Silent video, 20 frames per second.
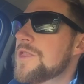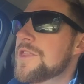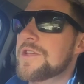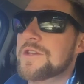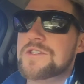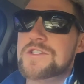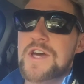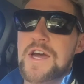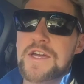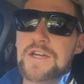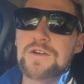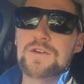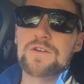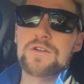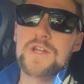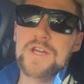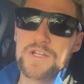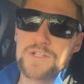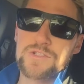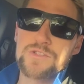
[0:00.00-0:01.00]
that take
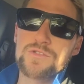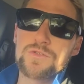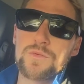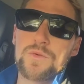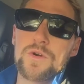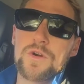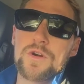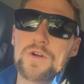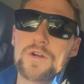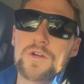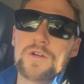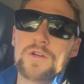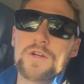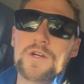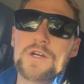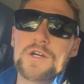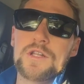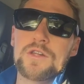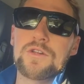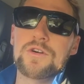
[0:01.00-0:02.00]
on extra work
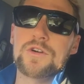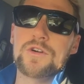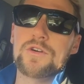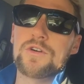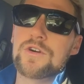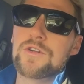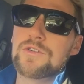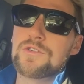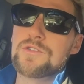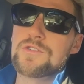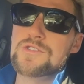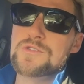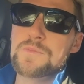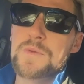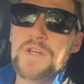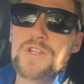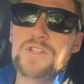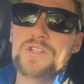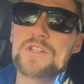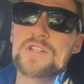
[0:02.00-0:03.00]
like I do,
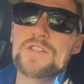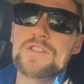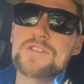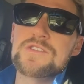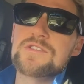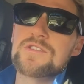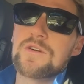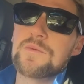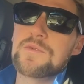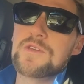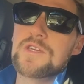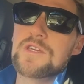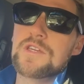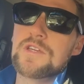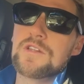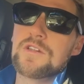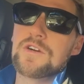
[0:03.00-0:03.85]
especially this time of year.